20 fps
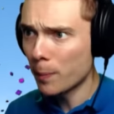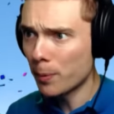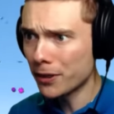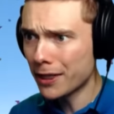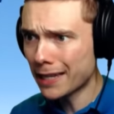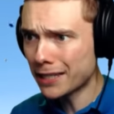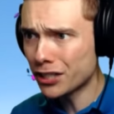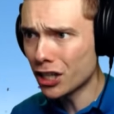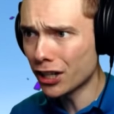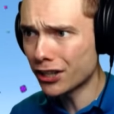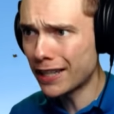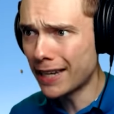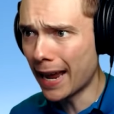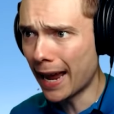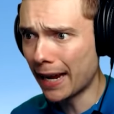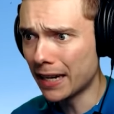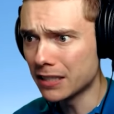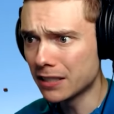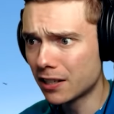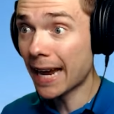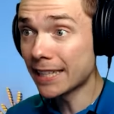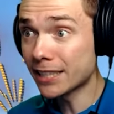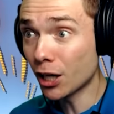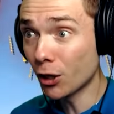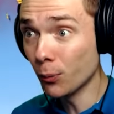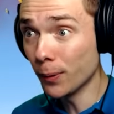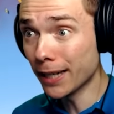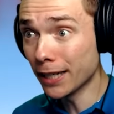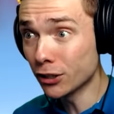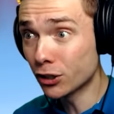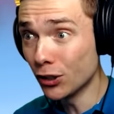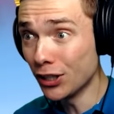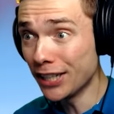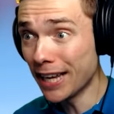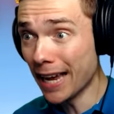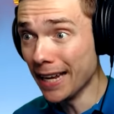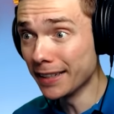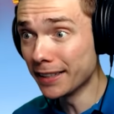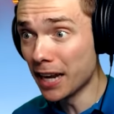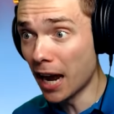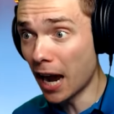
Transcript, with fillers: Wait, but that's not the end. Guys, how do we get to the end